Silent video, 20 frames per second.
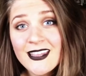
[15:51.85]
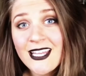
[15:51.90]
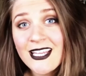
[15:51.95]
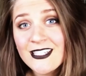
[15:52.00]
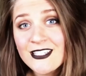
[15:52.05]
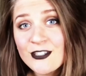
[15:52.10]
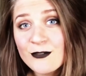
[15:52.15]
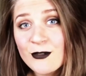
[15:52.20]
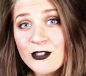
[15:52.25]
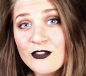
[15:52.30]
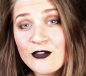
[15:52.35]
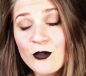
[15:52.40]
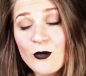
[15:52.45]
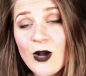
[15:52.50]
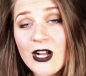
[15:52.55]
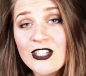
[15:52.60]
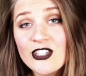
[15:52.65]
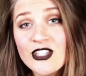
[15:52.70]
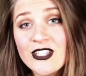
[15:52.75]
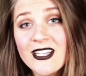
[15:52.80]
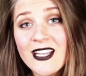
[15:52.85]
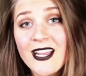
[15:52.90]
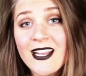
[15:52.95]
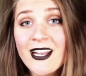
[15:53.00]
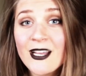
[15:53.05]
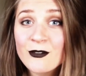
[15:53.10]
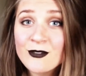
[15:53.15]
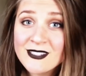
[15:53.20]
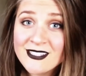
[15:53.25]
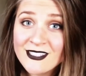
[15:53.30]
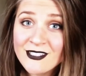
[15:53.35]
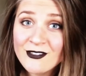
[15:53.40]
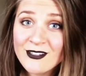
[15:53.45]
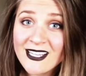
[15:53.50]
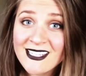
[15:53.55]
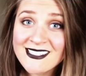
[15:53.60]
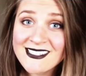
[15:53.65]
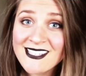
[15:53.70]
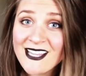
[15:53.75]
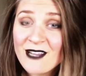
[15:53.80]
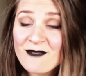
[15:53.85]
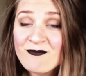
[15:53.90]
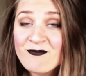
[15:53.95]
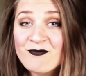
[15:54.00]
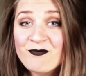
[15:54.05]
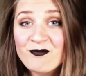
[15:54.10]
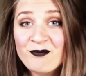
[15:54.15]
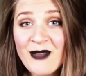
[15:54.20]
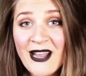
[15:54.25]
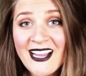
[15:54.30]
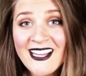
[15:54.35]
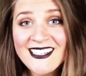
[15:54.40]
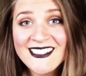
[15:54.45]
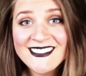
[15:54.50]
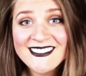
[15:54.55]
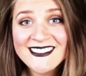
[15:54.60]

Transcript: Thanks so much for watching, and I will see you next time. Bye!